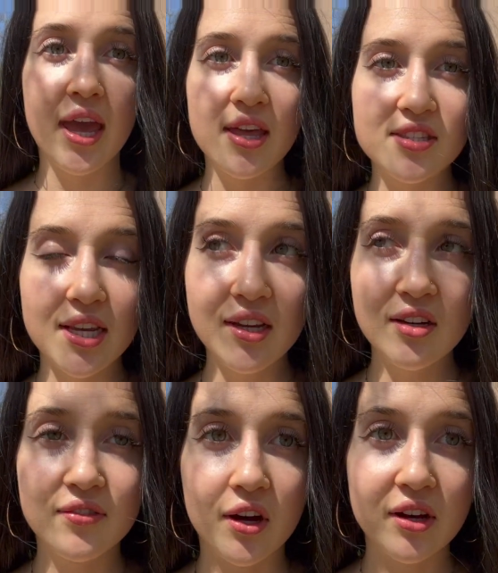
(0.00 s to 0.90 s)
And second
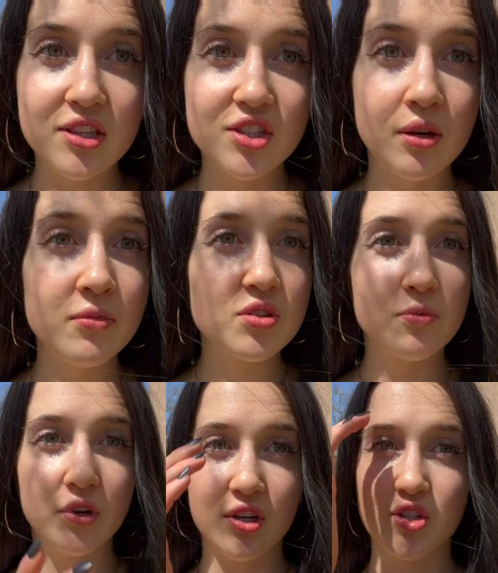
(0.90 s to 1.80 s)
of all, it's so much
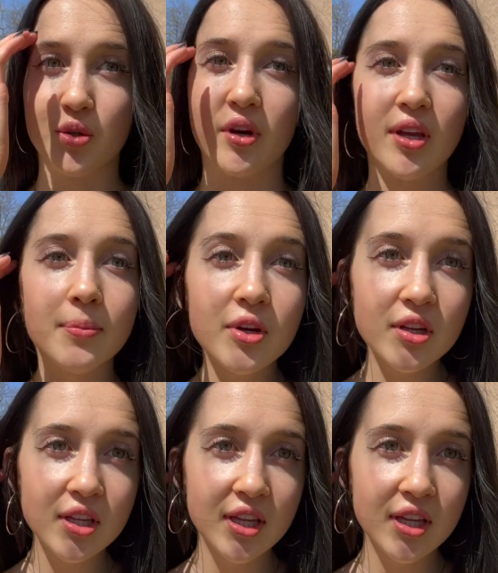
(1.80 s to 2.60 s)
more enjoyable.